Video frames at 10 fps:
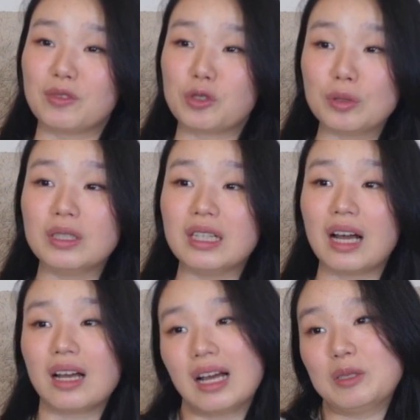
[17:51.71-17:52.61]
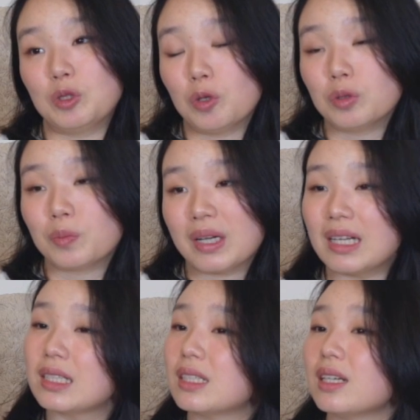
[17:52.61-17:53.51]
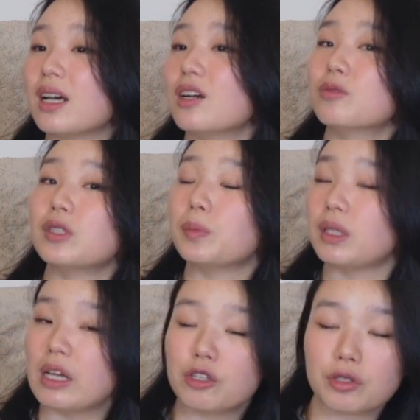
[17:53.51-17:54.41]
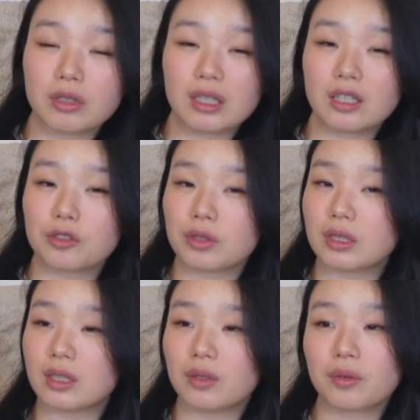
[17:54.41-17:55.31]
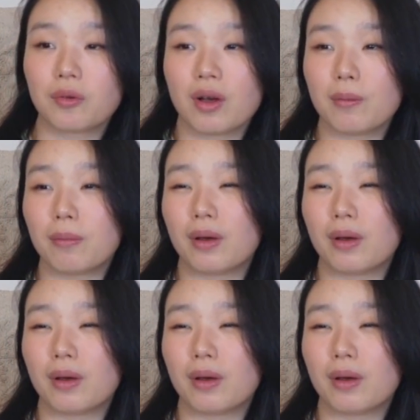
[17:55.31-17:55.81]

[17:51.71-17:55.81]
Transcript: Truly, I told my essay I was potentially interested in one,